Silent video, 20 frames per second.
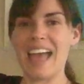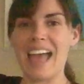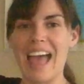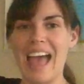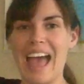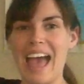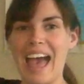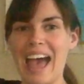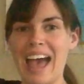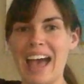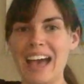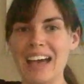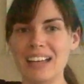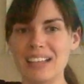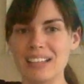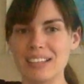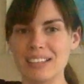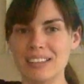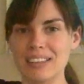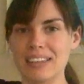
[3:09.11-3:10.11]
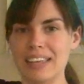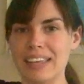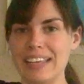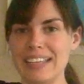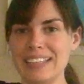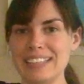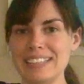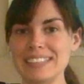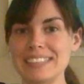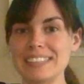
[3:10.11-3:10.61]
A, like
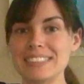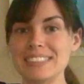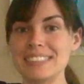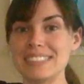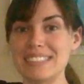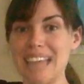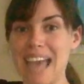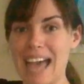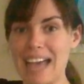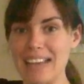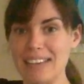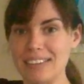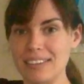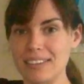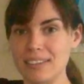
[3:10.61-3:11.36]
in sat.